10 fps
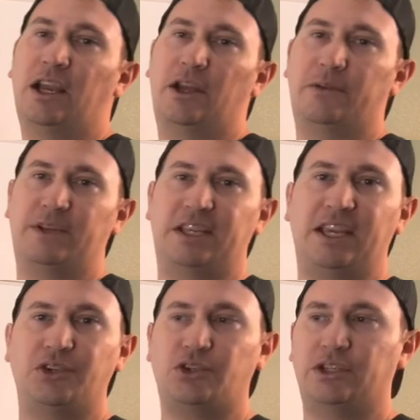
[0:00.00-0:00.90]
on a
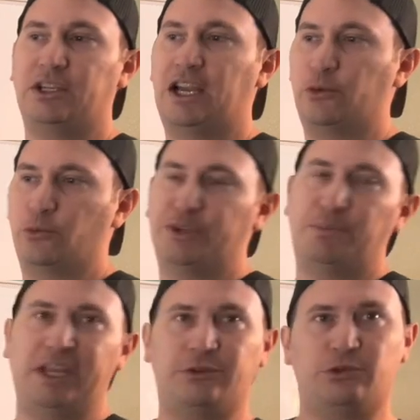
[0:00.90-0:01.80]
vacation, I'll
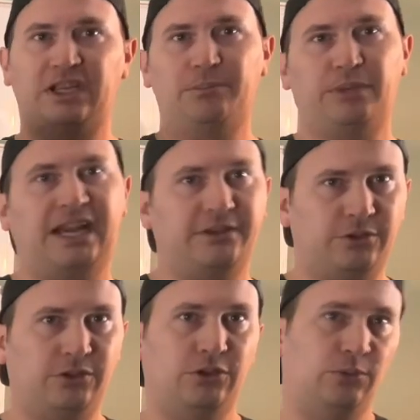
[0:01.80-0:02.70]
repatriate back
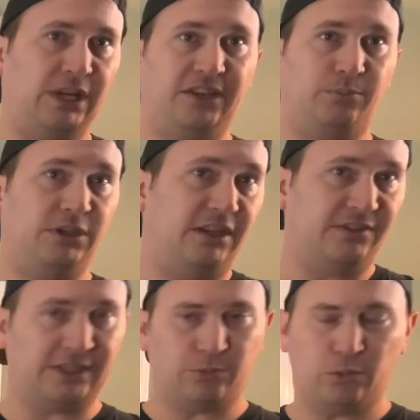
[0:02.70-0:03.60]
to the US because
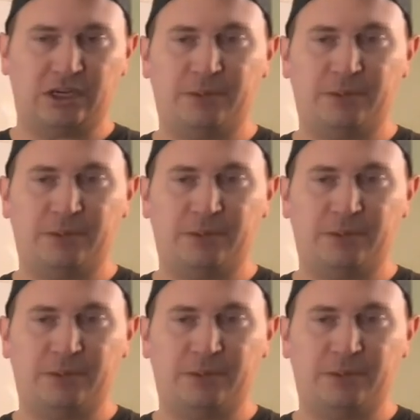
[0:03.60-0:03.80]
that's where